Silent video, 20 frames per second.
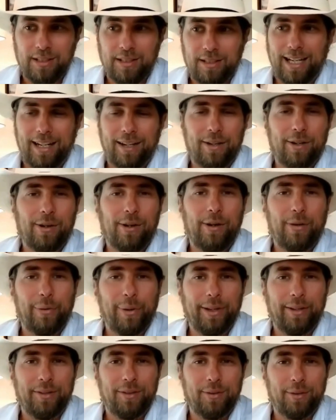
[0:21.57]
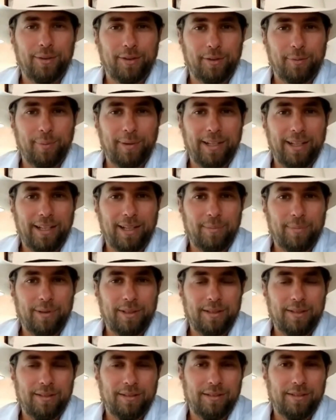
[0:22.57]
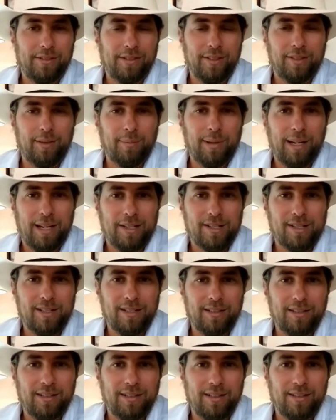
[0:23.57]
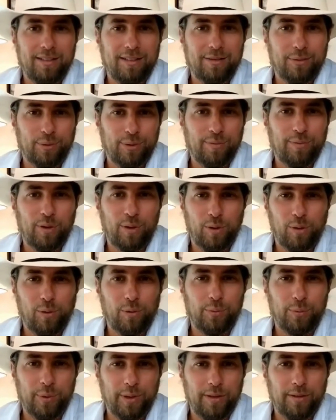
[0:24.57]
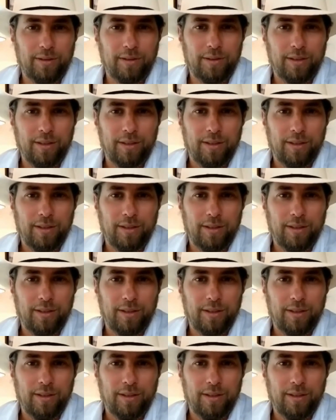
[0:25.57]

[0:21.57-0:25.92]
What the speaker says: I don't know how else to explain it, but just imagine it's sort of a cold winter,